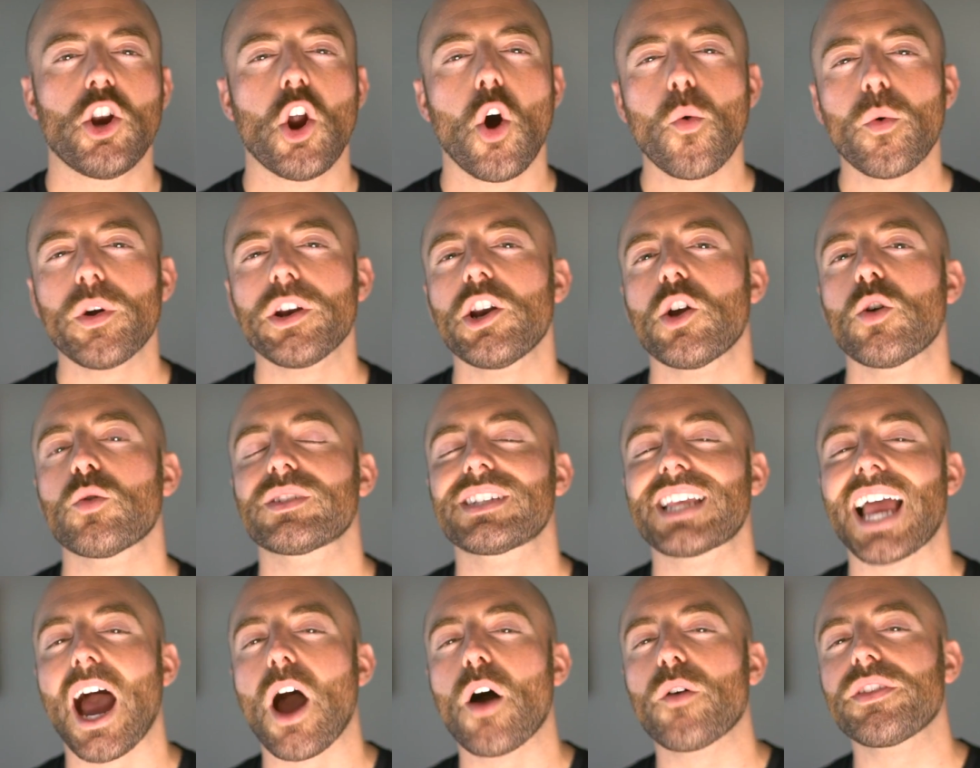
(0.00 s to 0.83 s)
No one
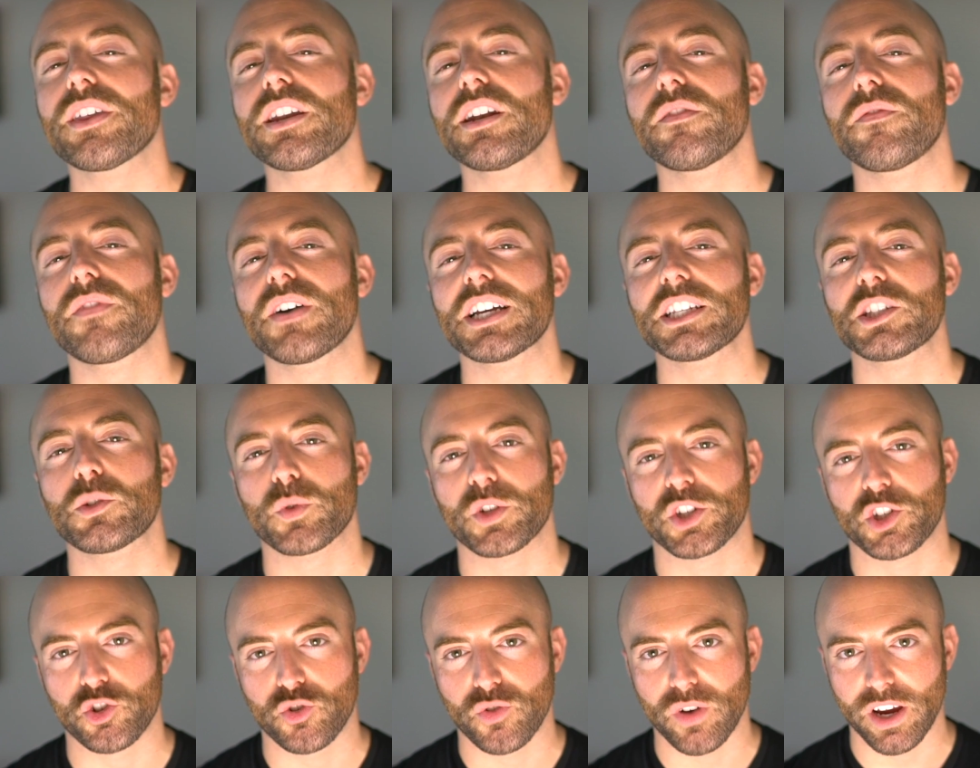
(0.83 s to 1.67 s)
knows how the device
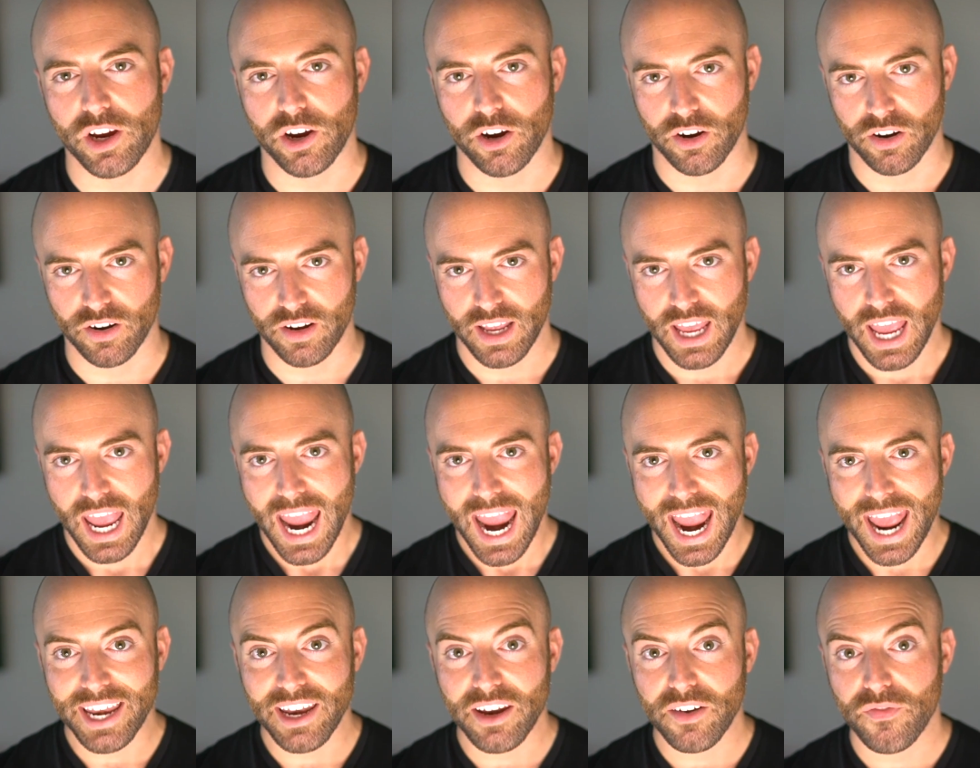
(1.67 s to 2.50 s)
was triggered,
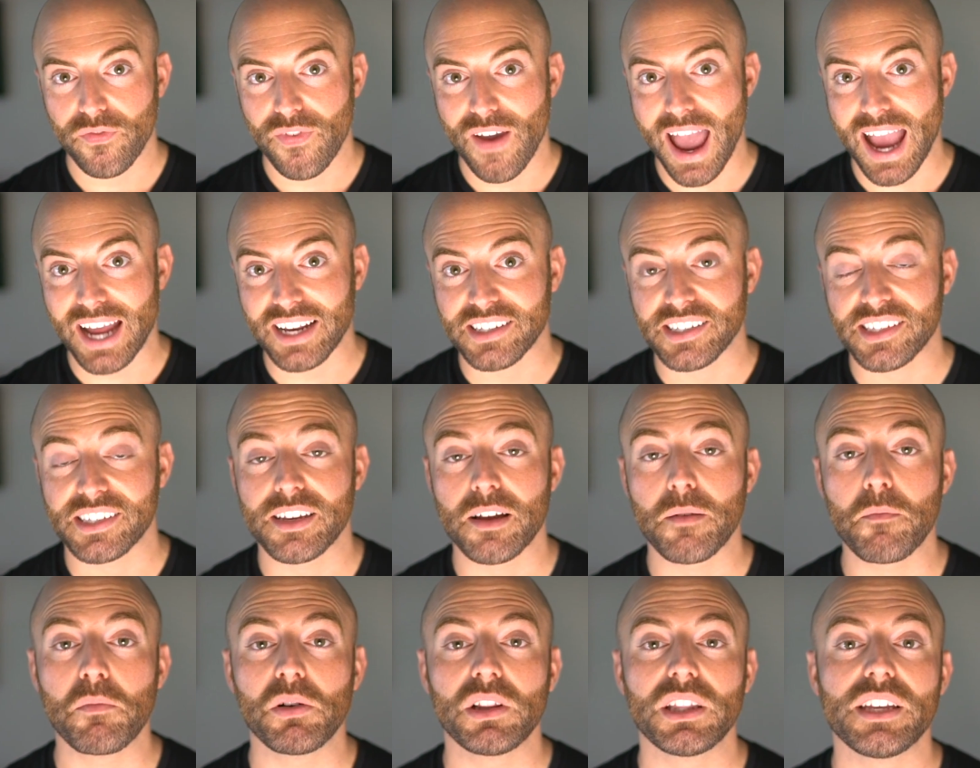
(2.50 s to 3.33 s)
and in fact,
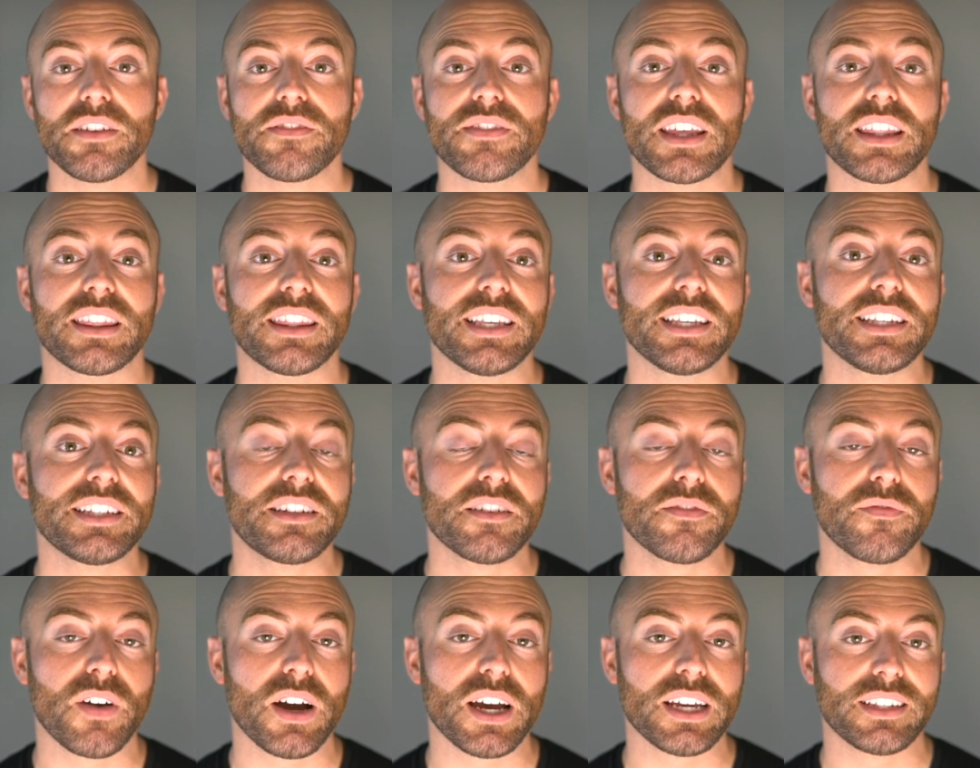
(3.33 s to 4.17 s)
some believe that these
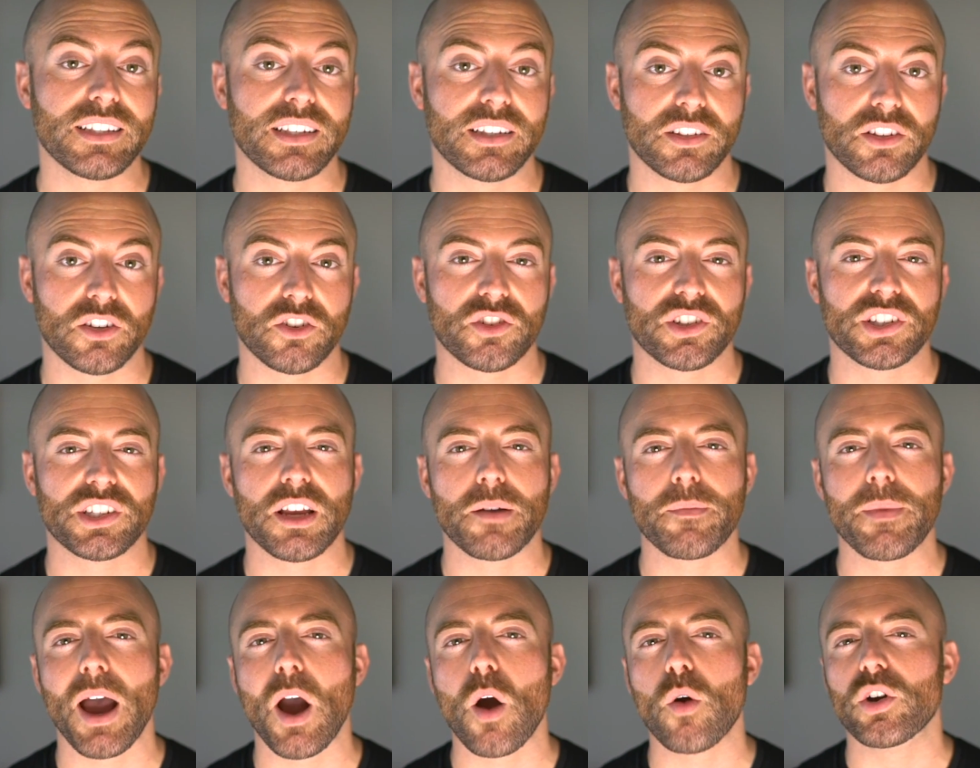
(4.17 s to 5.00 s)
devices are
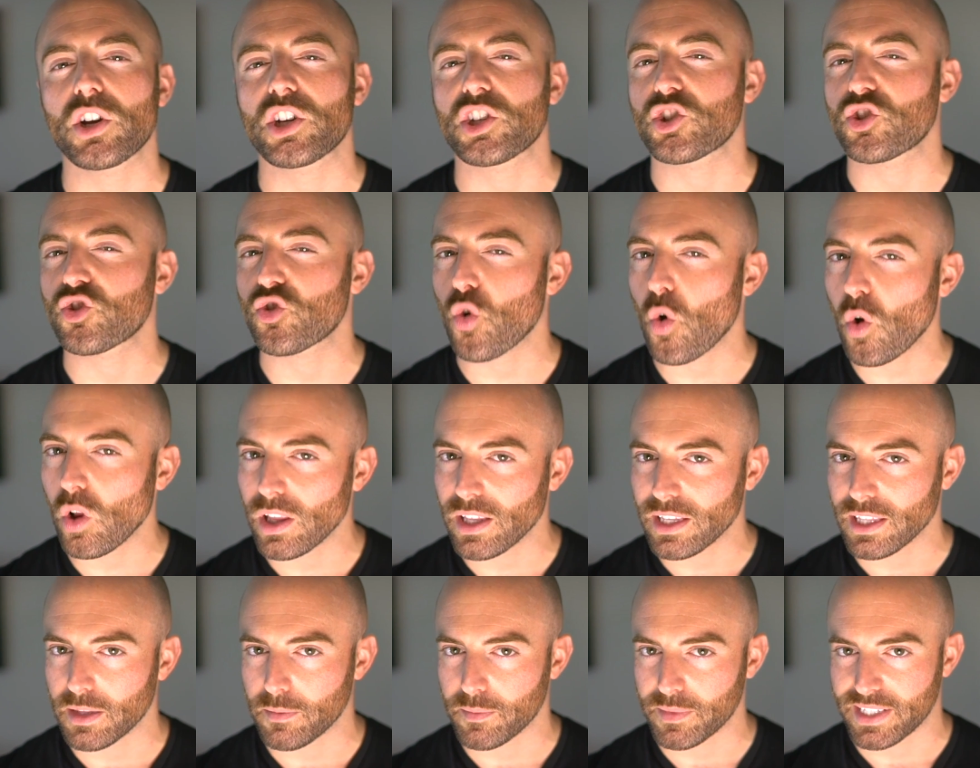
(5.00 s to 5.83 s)
somehow
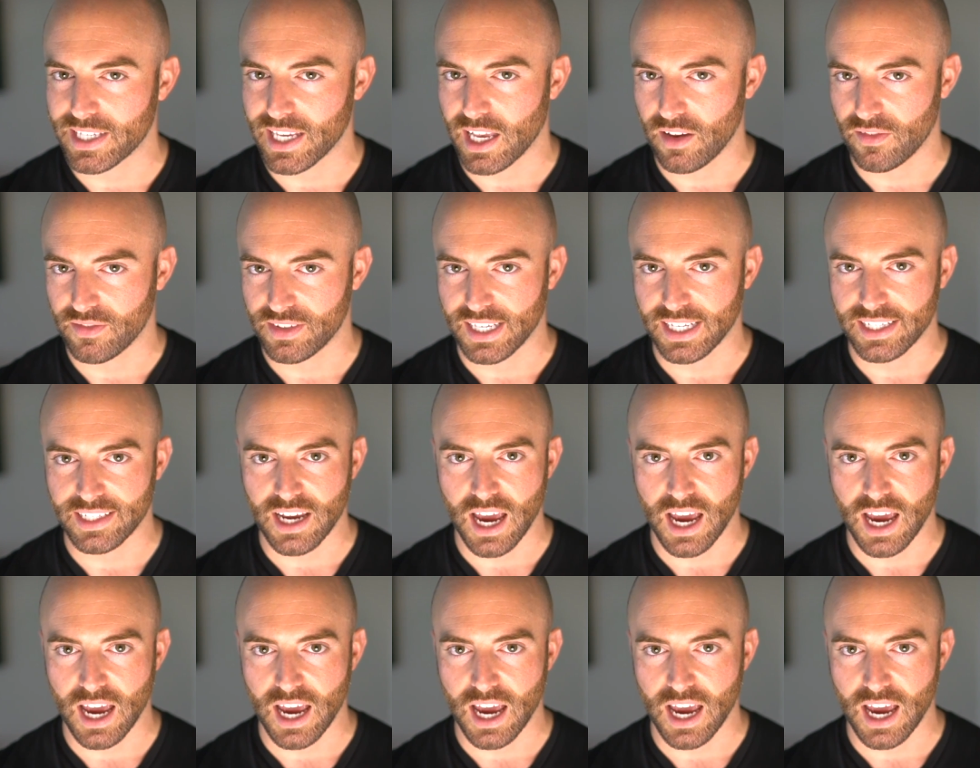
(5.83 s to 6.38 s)
controlling themselves at